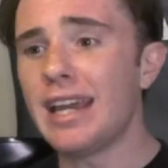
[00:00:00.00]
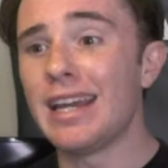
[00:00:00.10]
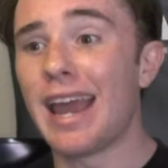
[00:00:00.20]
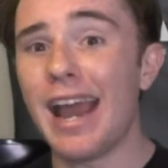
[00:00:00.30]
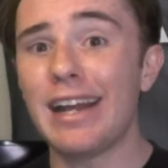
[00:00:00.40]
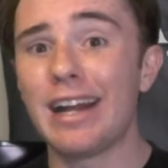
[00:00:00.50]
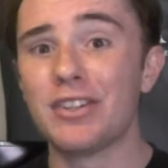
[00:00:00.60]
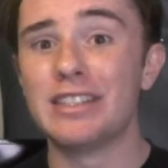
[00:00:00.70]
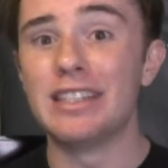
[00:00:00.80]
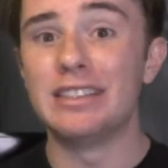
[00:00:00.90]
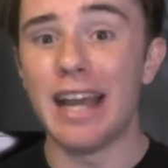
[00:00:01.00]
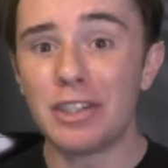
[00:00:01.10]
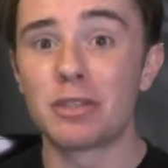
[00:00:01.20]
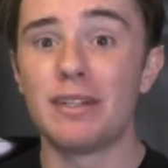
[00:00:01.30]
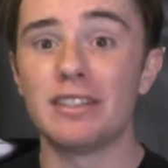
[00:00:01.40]
it in a handheld is a
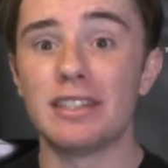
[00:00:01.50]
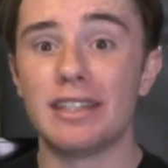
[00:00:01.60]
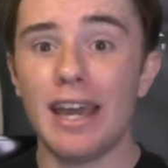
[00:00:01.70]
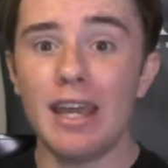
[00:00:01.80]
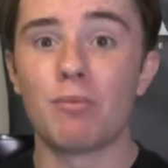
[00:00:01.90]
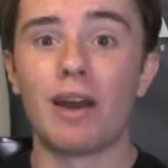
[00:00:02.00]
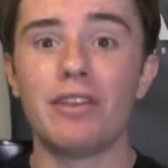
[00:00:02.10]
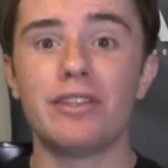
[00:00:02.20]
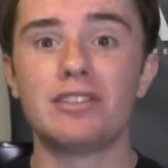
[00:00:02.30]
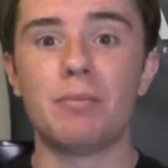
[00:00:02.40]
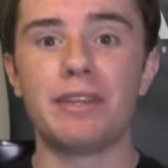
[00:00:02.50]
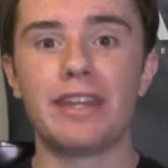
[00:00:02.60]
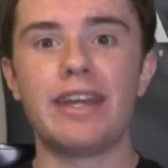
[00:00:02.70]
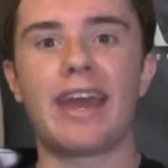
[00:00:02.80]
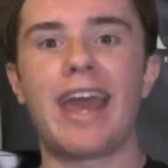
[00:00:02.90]
detriment to the game rather than something
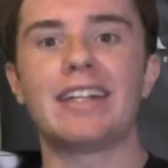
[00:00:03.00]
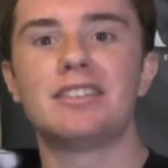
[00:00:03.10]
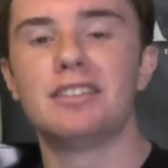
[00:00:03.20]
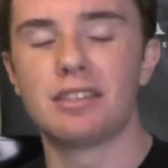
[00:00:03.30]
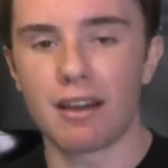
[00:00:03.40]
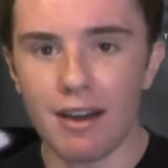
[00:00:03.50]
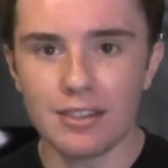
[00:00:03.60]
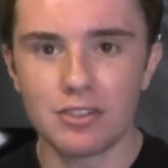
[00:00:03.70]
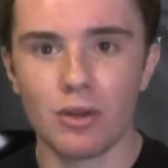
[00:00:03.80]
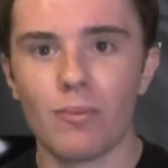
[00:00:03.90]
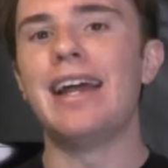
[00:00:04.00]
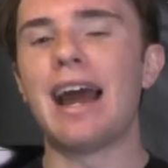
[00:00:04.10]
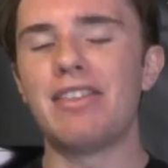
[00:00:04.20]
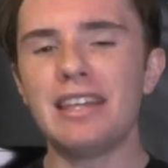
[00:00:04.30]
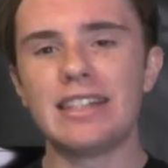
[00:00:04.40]
that enhances the console. And
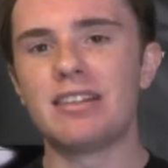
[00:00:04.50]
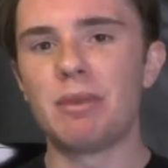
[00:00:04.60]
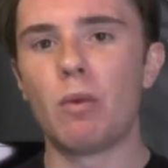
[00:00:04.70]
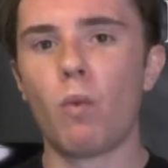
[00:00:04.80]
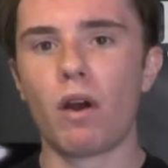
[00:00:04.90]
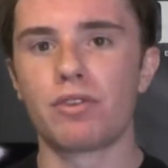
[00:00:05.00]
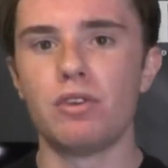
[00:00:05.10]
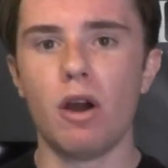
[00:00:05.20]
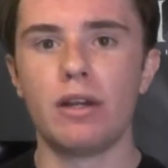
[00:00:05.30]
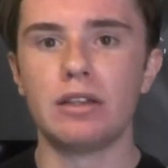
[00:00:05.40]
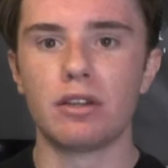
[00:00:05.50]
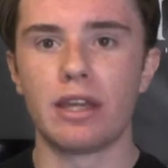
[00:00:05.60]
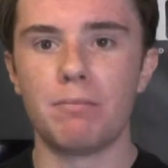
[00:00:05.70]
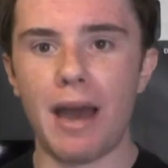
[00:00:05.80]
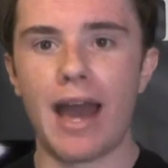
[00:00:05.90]
I think that's something worth noting
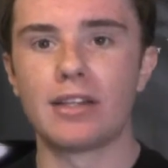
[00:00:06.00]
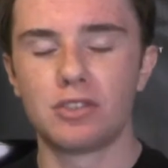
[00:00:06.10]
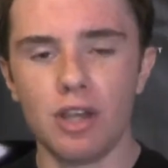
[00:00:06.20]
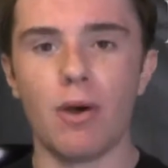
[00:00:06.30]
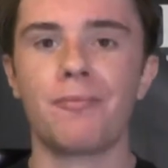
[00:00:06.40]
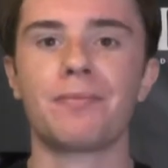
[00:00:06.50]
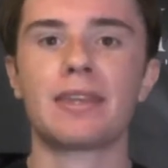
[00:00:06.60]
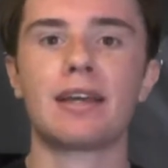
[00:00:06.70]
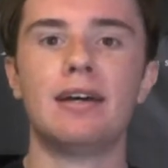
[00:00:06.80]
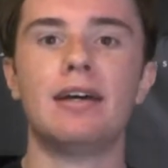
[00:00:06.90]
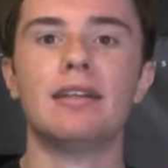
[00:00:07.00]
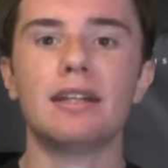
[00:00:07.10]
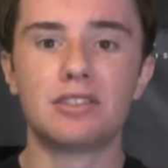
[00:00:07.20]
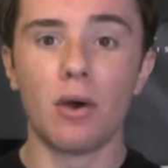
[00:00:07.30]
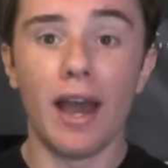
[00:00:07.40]
looking back. So,
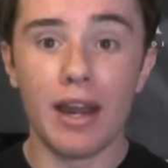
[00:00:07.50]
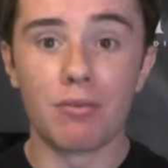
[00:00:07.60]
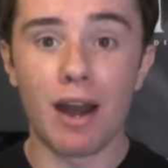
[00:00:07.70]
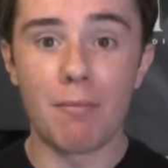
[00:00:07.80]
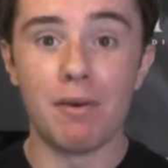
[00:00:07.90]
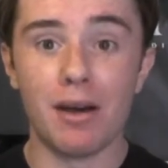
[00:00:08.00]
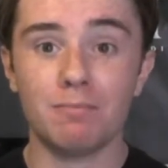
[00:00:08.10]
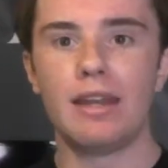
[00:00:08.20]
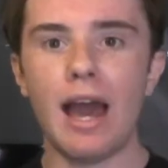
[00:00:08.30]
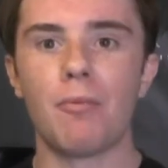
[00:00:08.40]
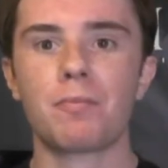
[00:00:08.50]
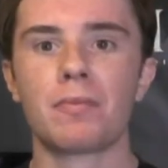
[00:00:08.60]
let's go ahead and wrap up. Now,